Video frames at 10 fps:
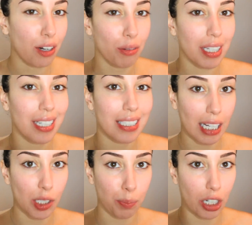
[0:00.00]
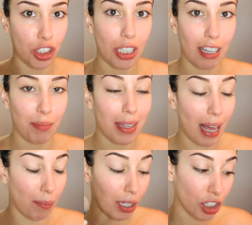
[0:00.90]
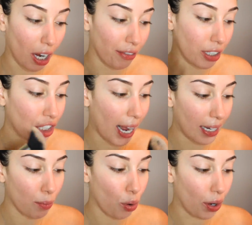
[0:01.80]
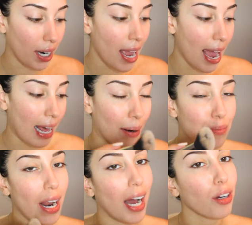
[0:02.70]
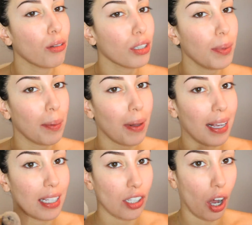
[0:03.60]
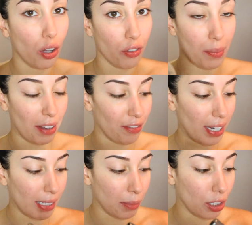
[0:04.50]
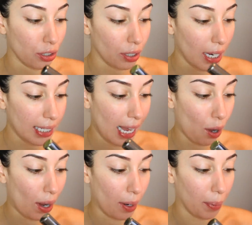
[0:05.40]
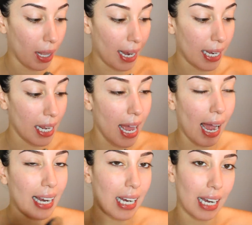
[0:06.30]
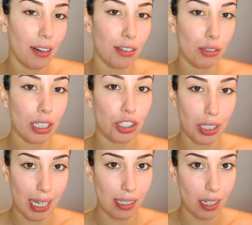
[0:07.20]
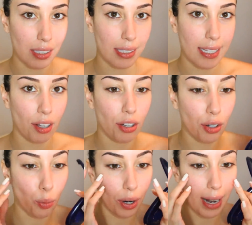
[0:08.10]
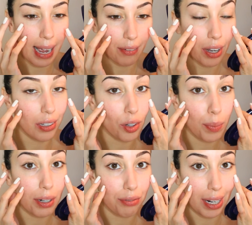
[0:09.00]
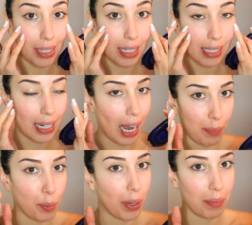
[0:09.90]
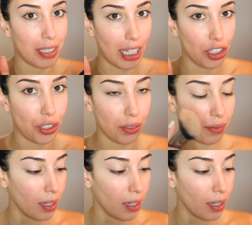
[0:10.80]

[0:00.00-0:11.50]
I don't need a dense brush to give me that much coverage anymore. And I'm not going to be applying this all over my face. I'm gonna show you guys how I apply it. I kind of use it just as a concealer I have a little bit of redness and hyperpigmentation.